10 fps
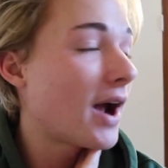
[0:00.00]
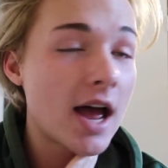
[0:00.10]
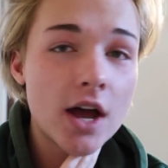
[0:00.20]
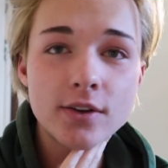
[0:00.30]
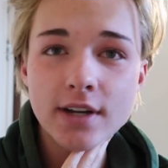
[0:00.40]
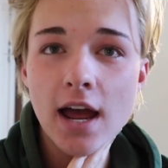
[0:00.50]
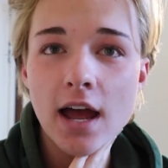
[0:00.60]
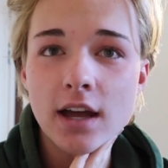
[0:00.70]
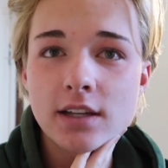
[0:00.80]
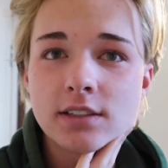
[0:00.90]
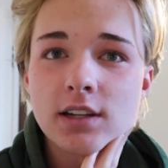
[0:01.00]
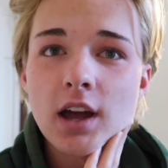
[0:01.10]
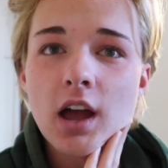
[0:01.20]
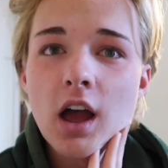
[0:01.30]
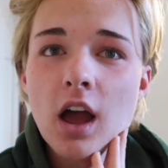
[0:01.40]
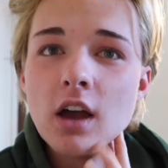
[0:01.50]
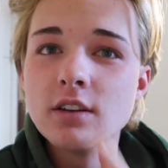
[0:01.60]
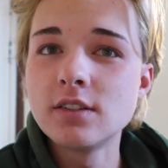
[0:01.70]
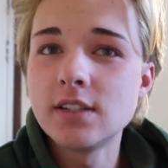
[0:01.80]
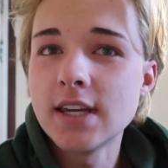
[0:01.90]
around and
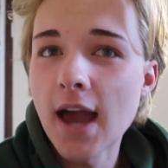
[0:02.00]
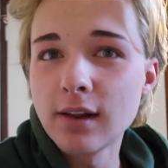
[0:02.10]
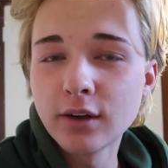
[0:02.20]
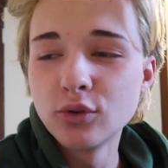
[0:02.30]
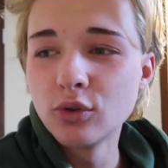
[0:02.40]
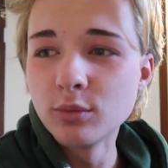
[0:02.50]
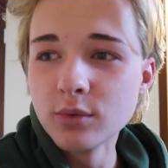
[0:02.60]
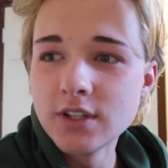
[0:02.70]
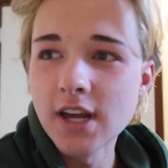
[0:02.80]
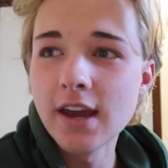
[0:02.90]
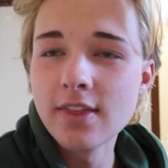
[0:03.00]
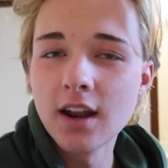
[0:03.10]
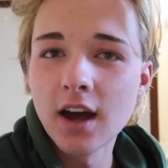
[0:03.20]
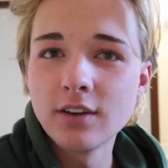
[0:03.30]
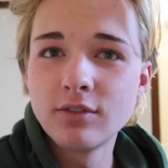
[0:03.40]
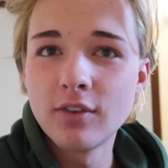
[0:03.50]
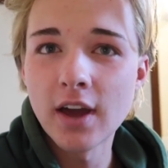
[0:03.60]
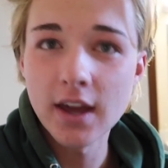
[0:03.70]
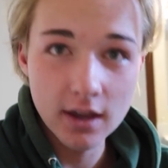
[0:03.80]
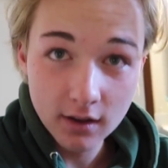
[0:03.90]
just see how like a normal day in the life of
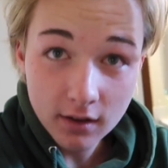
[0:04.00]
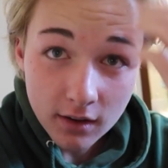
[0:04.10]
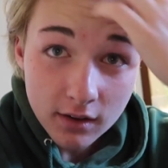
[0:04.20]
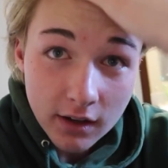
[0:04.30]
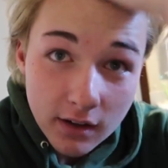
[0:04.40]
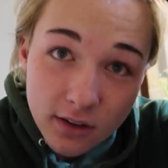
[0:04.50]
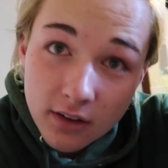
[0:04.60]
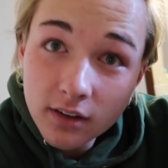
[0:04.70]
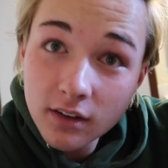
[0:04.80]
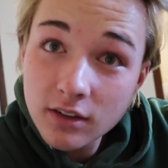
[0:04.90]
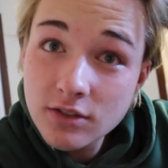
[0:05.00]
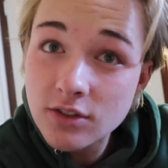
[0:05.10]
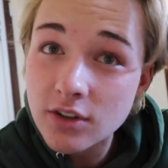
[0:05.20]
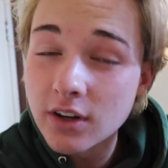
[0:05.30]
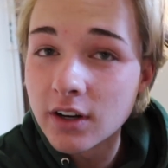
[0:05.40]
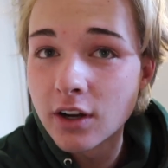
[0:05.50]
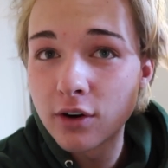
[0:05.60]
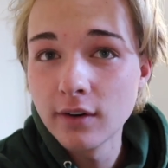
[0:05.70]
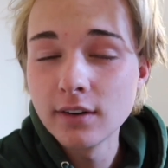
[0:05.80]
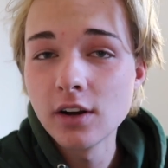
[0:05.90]
a like a student in
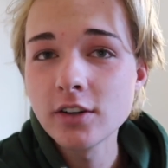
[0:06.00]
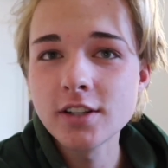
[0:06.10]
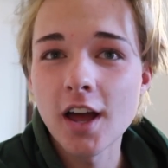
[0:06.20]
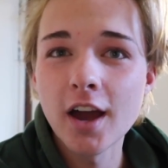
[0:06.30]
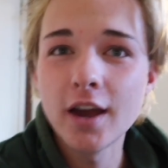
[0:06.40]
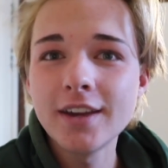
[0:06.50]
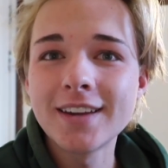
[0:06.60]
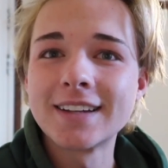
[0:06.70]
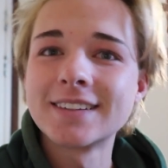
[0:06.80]
Corona looks like.